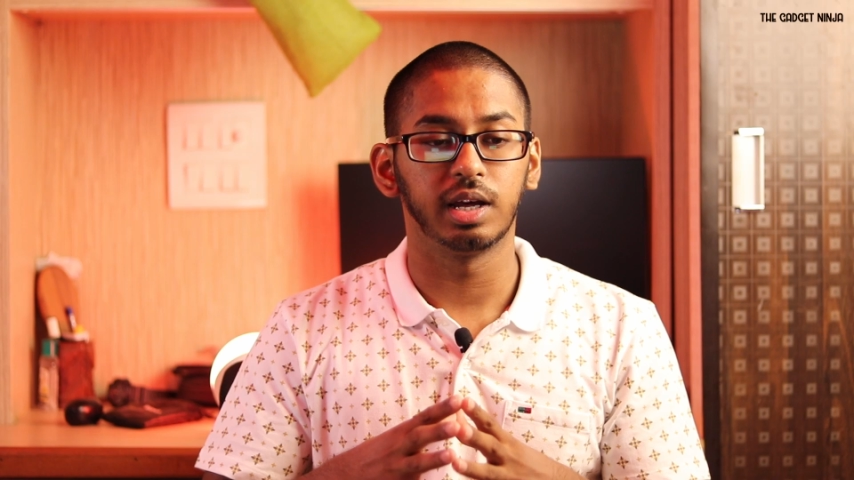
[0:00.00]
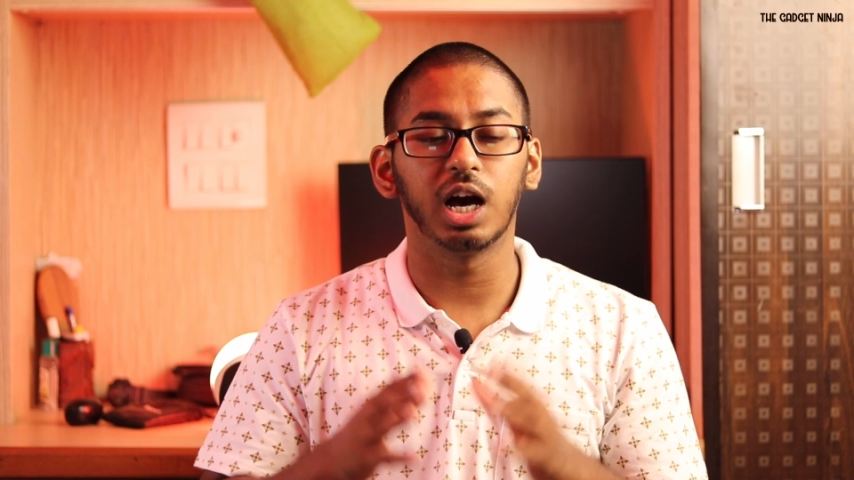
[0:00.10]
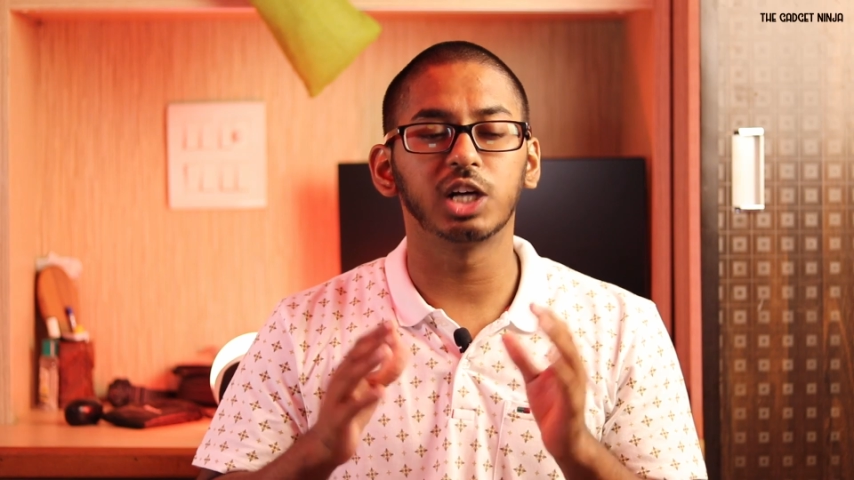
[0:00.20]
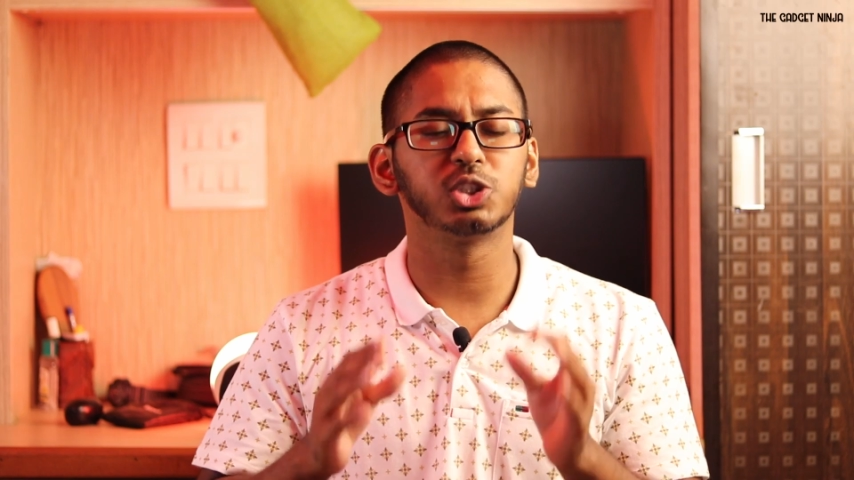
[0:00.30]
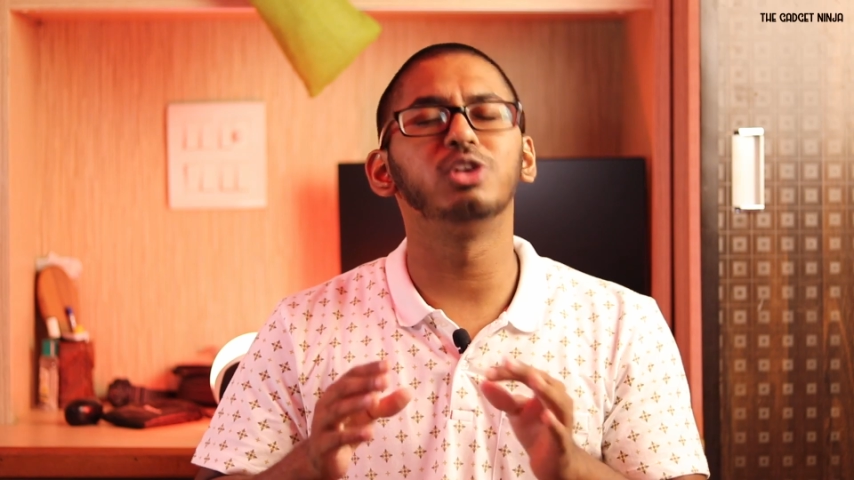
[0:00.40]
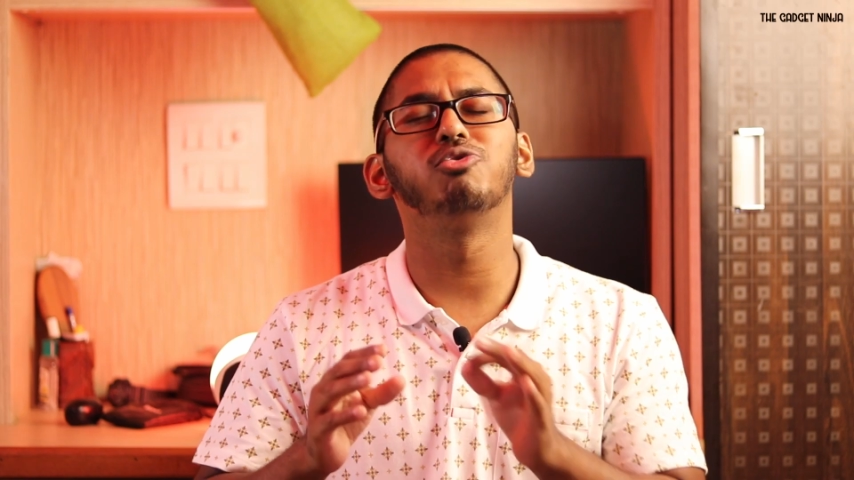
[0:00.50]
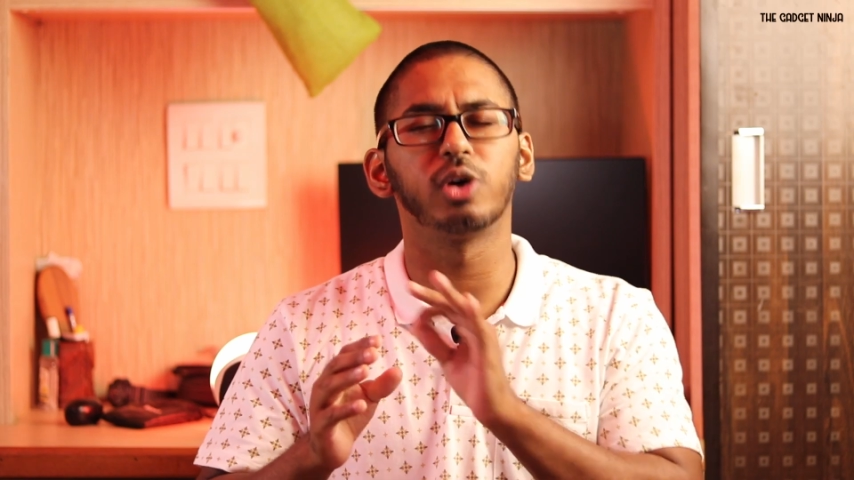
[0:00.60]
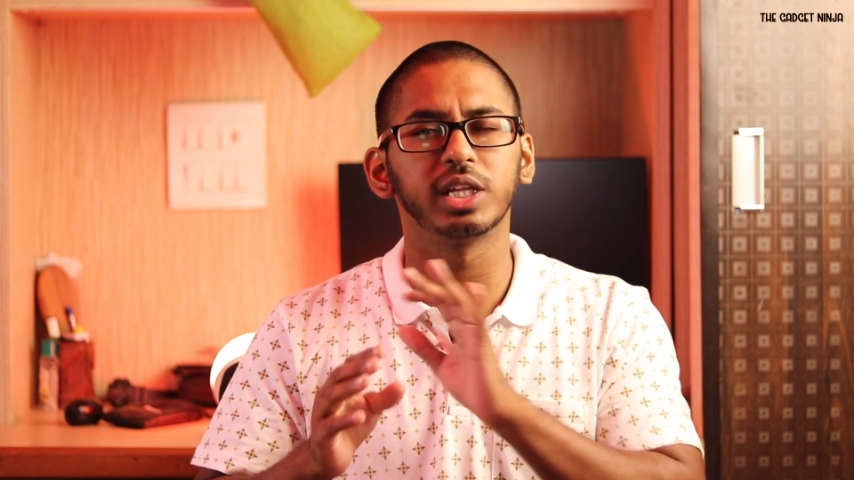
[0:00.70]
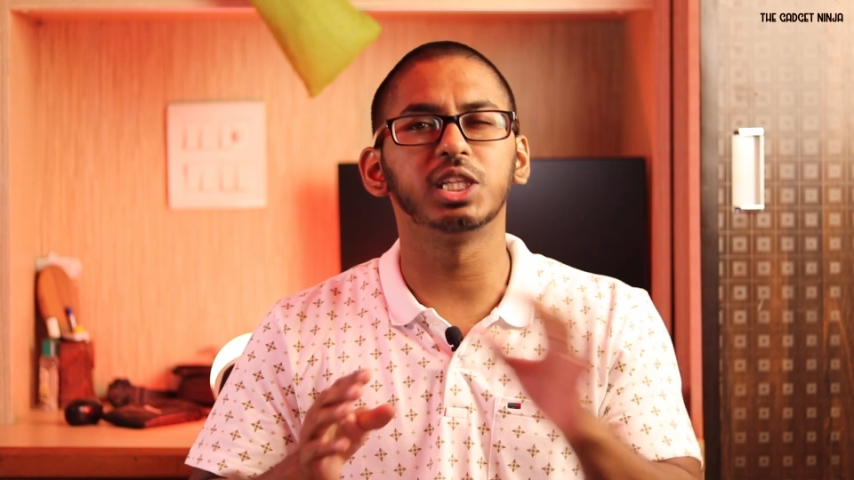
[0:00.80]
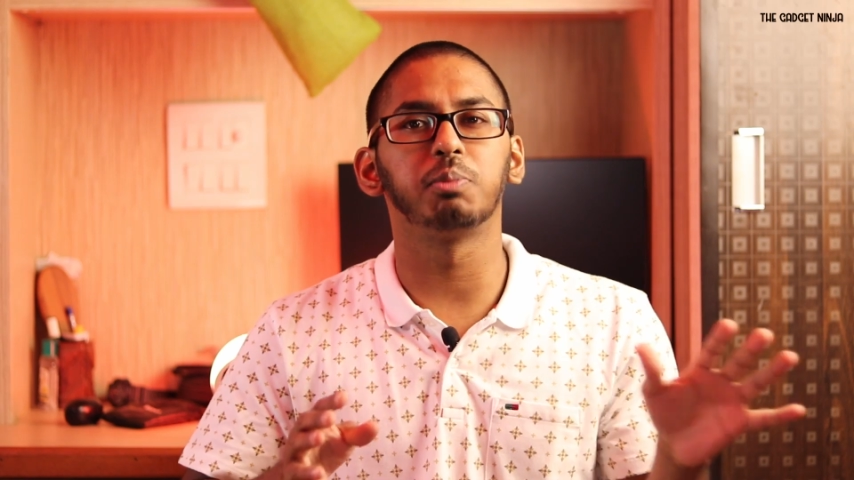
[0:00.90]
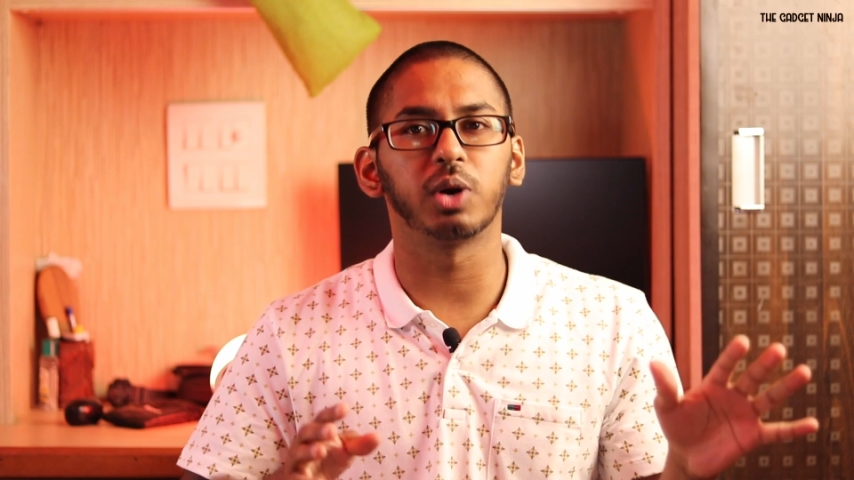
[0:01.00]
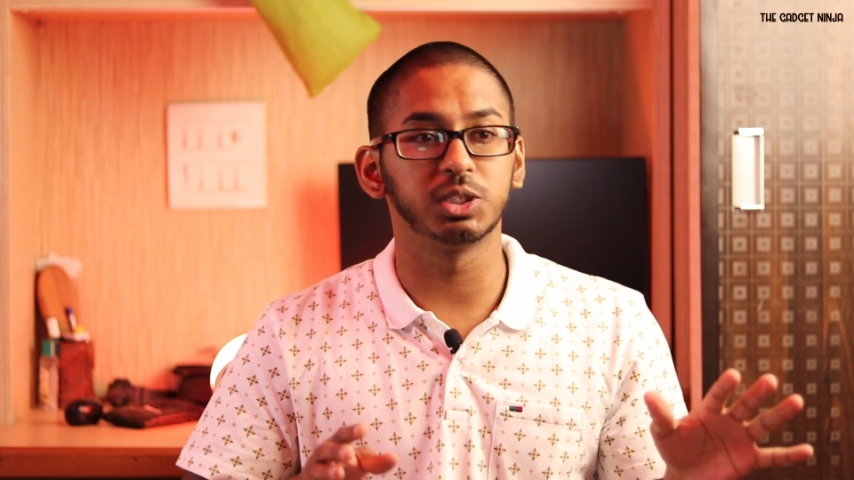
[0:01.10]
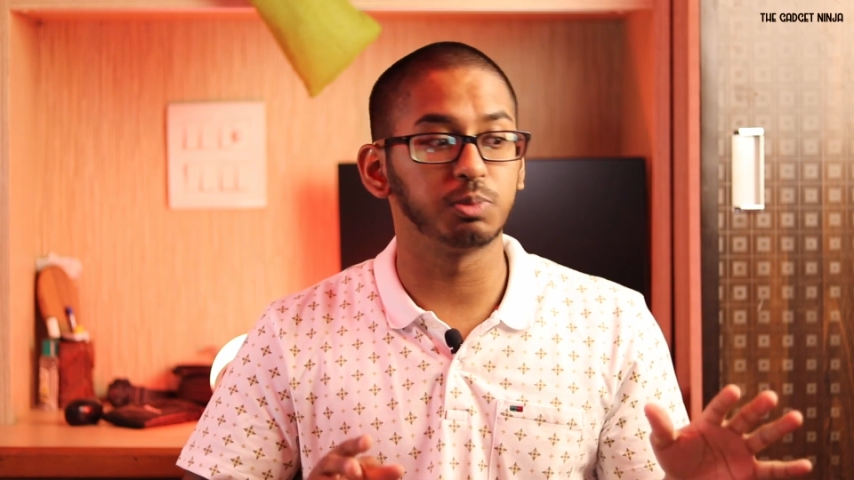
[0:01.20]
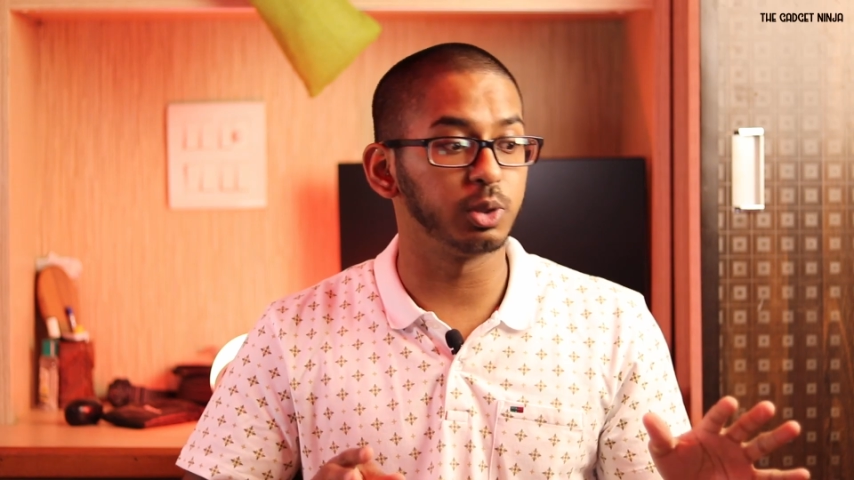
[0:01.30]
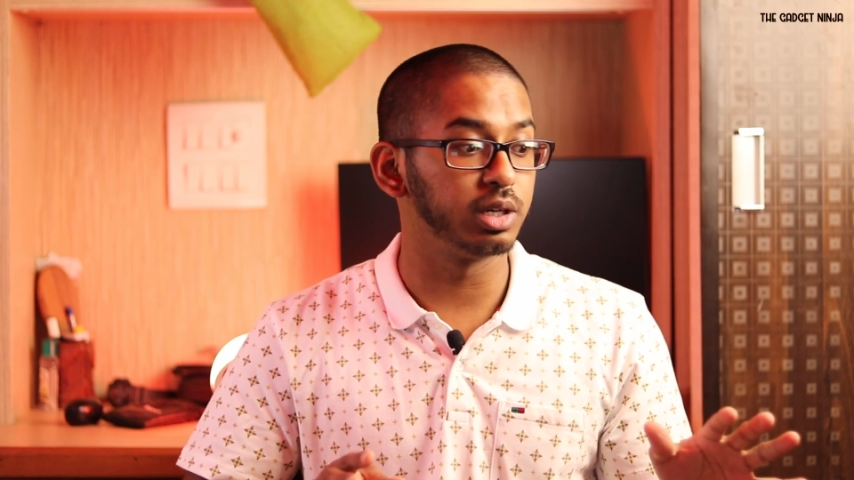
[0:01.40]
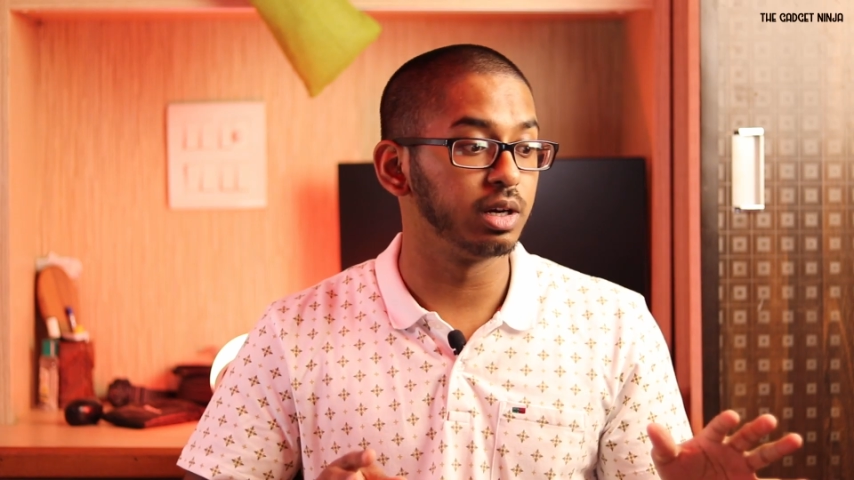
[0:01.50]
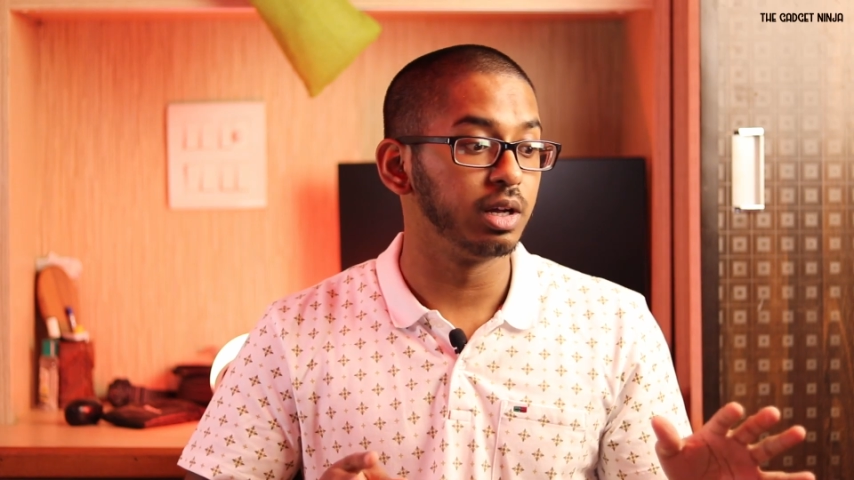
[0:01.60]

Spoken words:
actually forget the price point,